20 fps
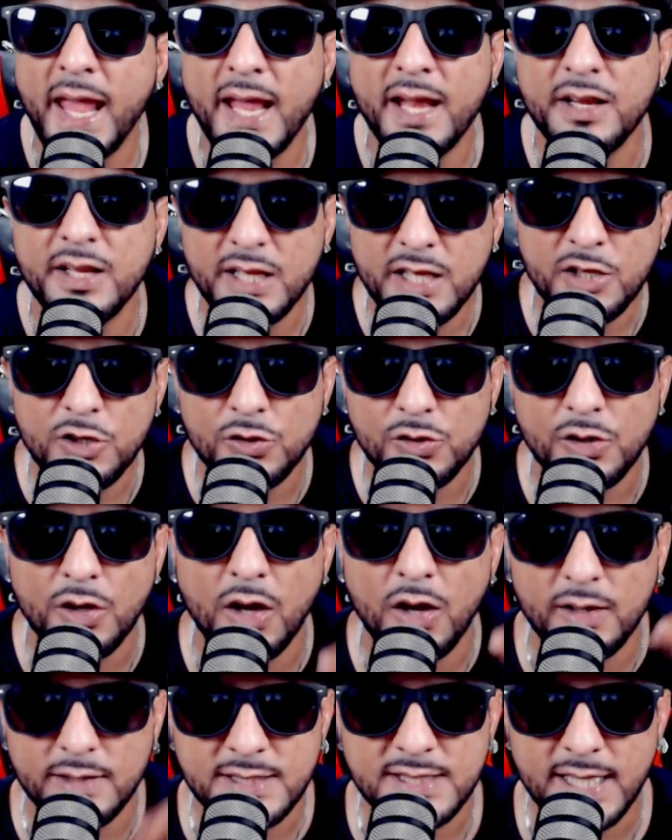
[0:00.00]
And here
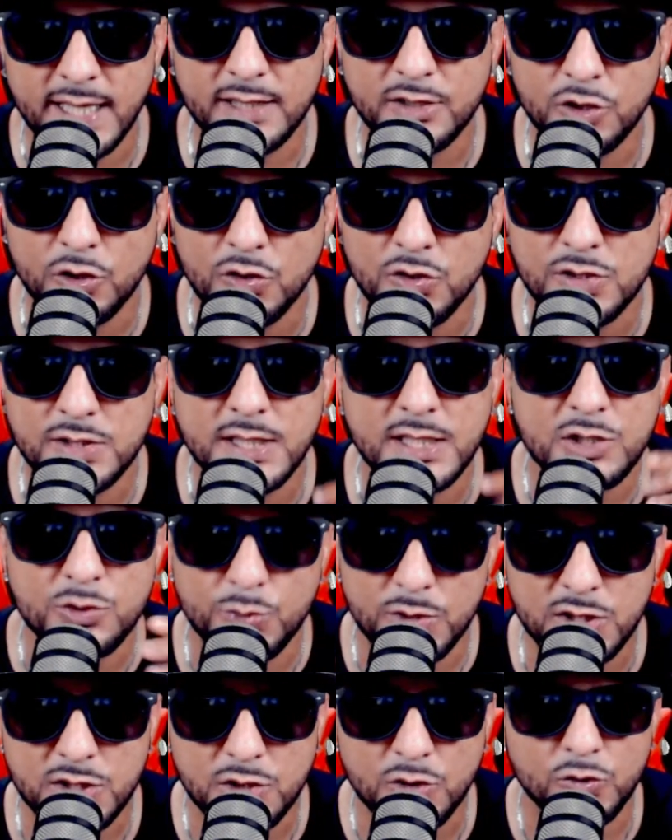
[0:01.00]
on Tech Thursdays,
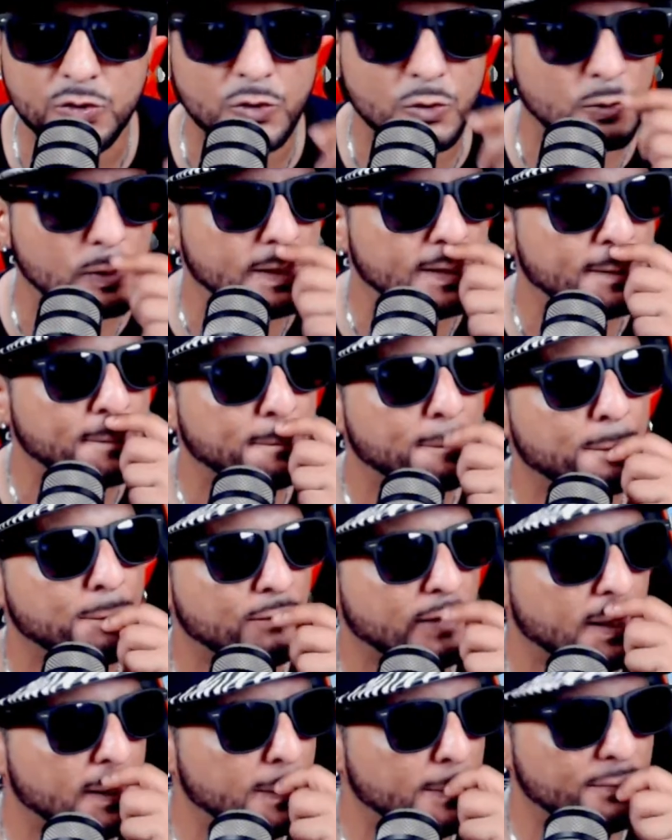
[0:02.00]
we still doing it
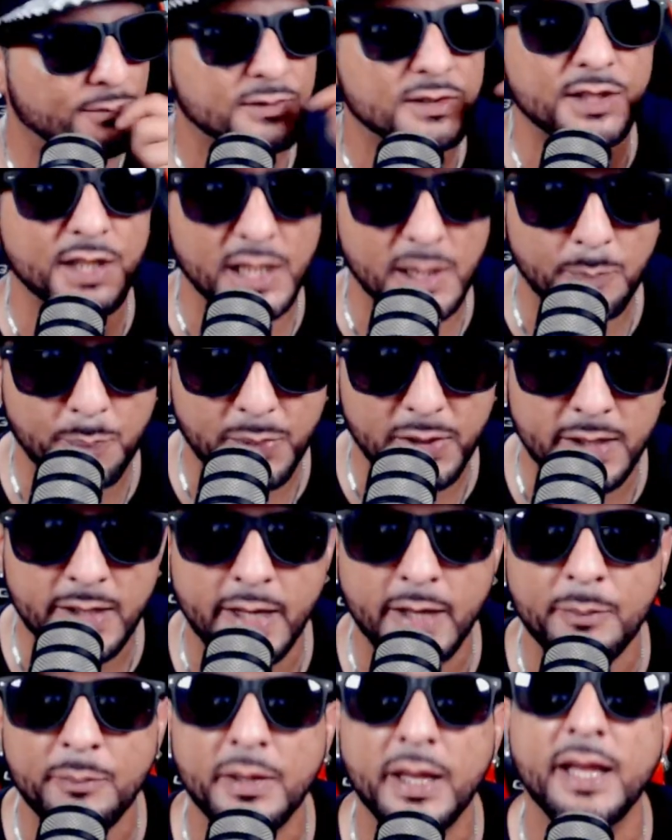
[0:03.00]
right, 3
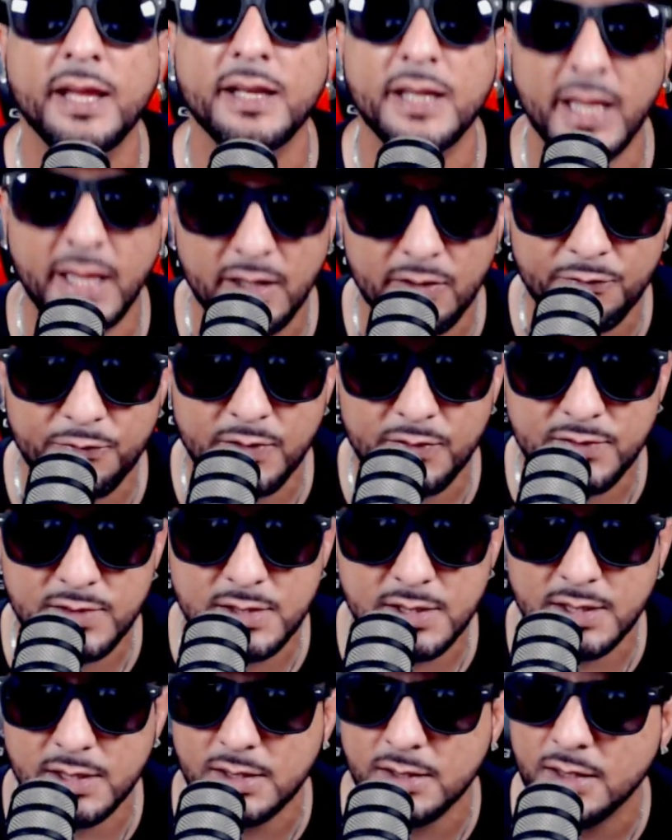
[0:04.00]
p.m. and
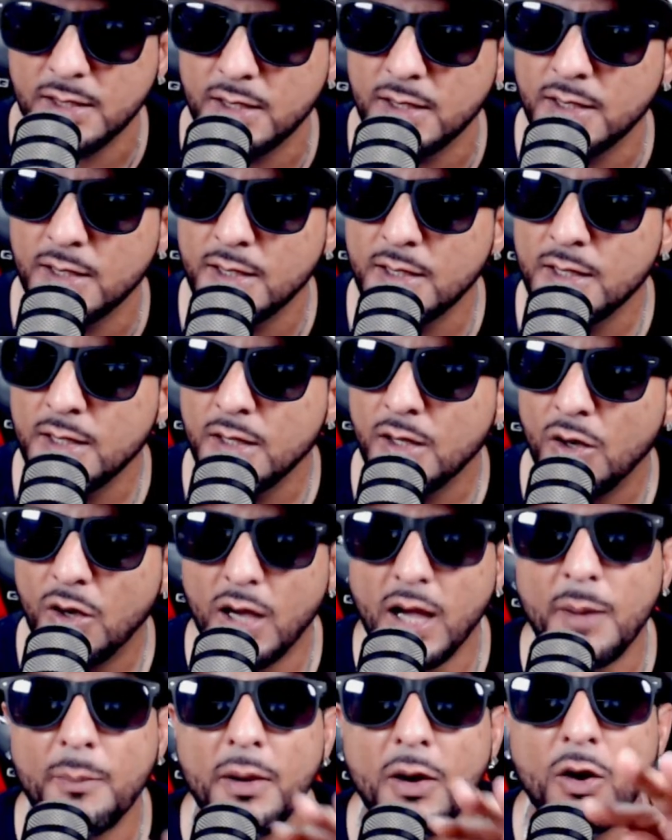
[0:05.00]
8:15
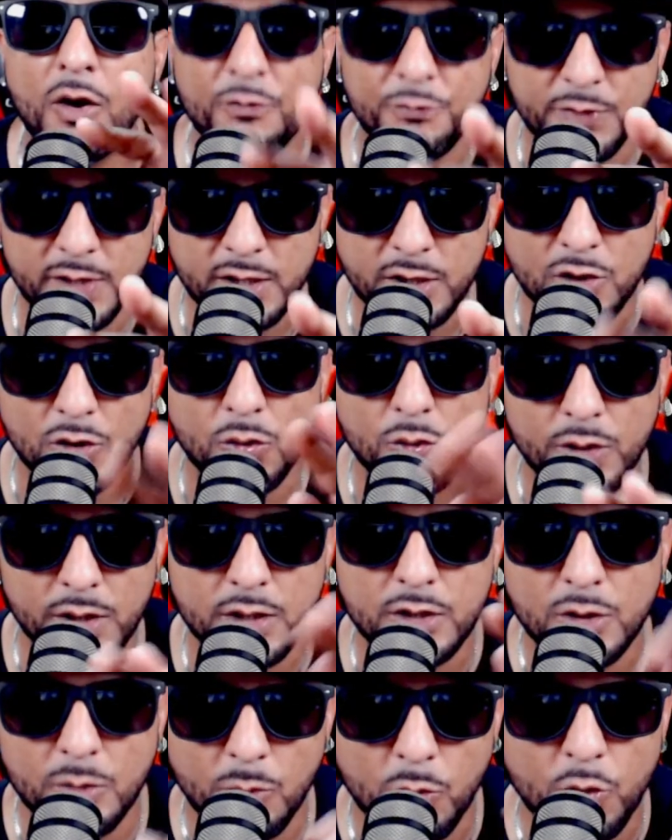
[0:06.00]
um, our video
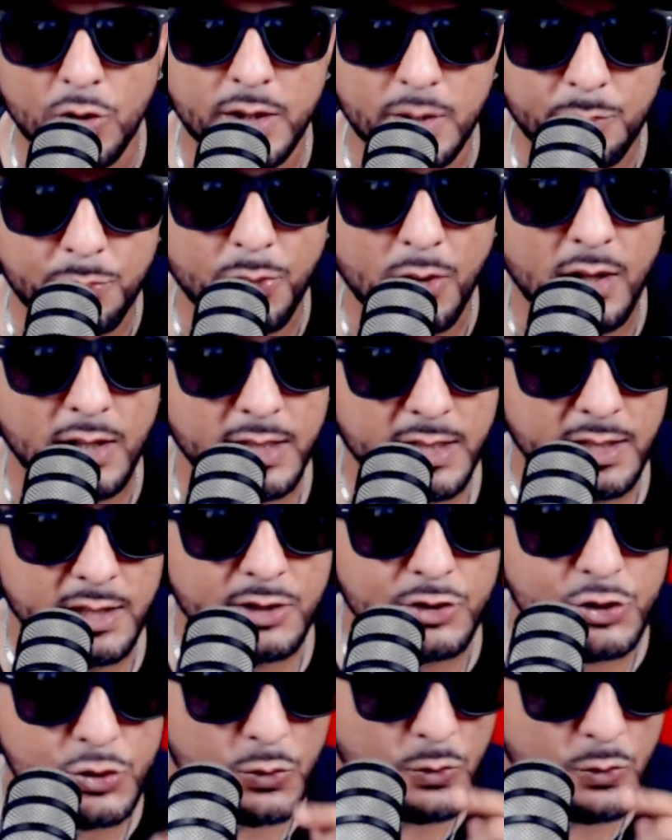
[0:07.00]
in the morning probably here